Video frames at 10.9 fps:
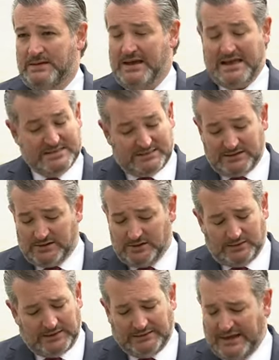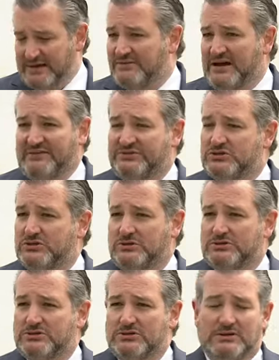and that there are a lot of
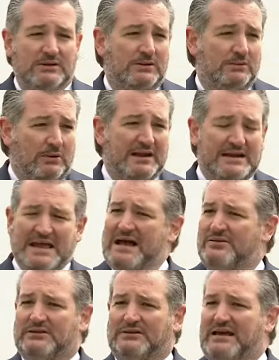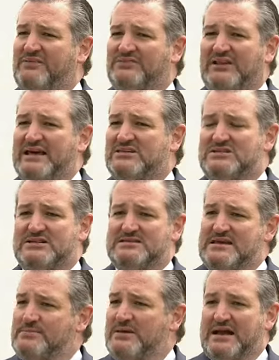officers right now. The left likes to
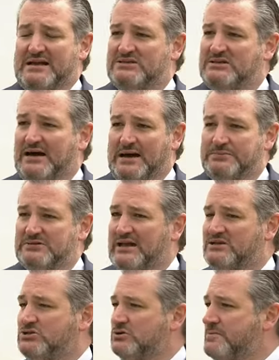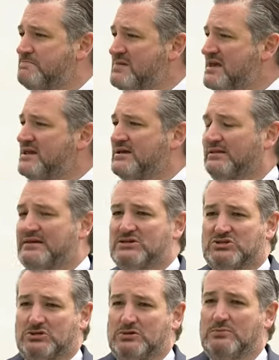demonize cops, likes to immediately
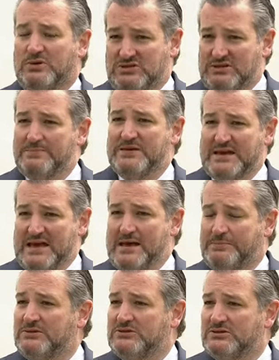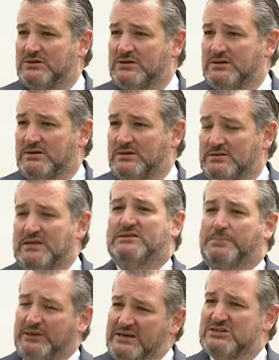assume when something happens that the
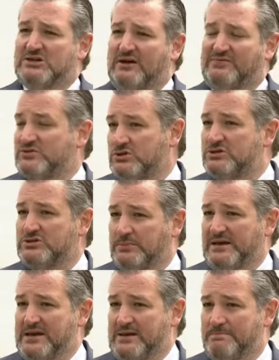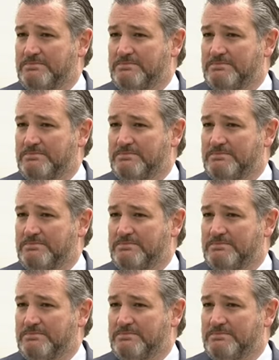police officer is to blame.